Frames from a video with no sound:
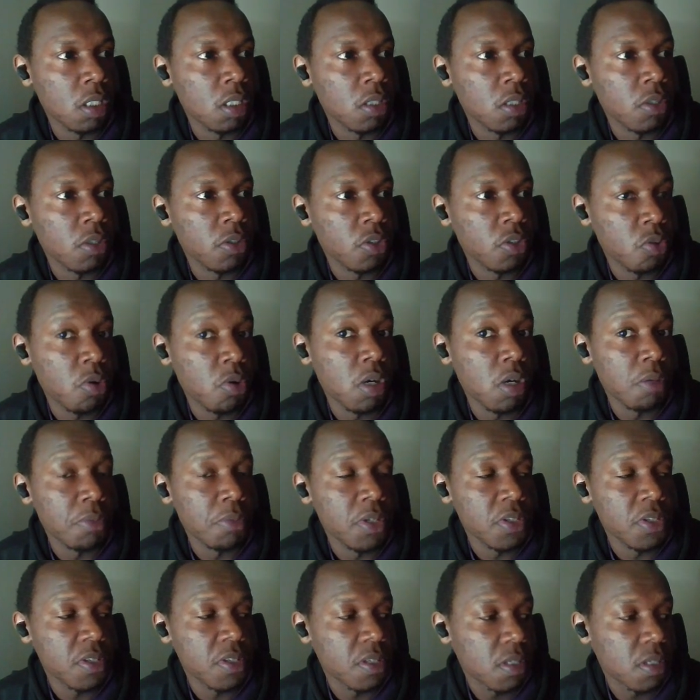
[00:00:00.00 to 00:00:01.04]

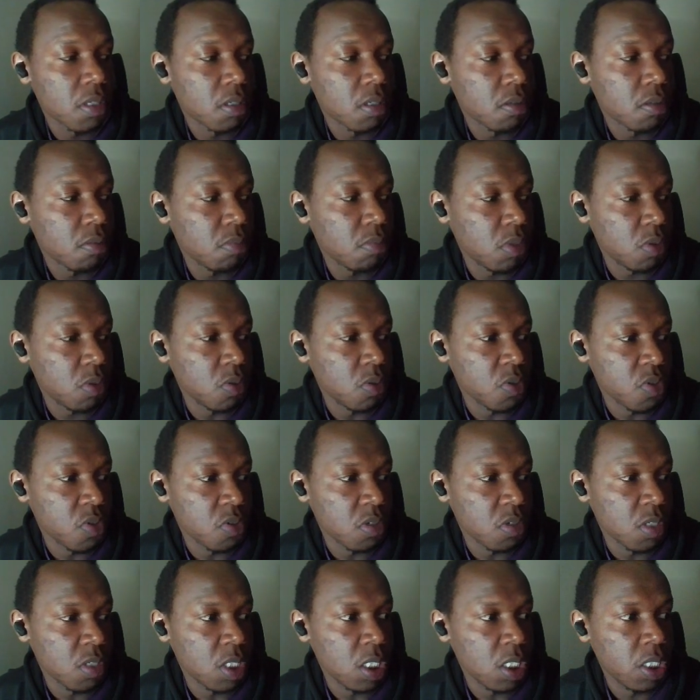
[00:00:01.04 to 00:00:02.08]
requirements, because
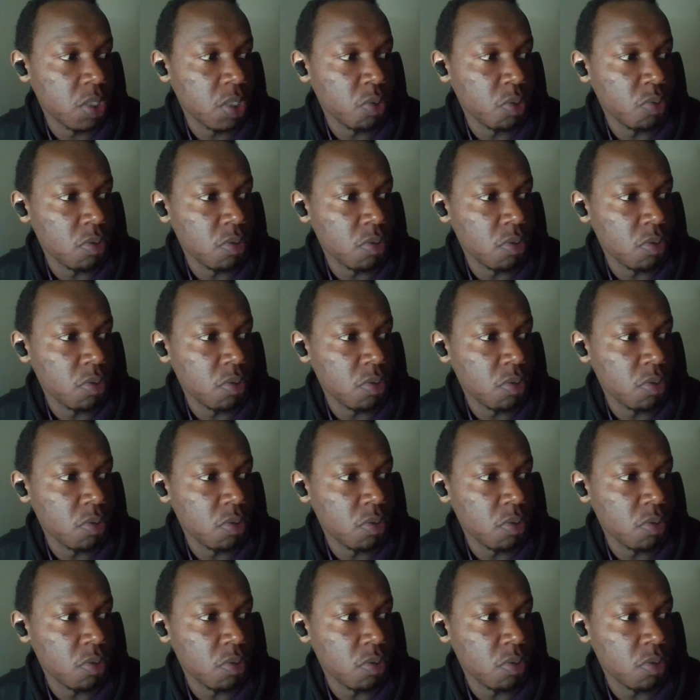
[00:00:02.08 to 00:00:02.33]
you're dealing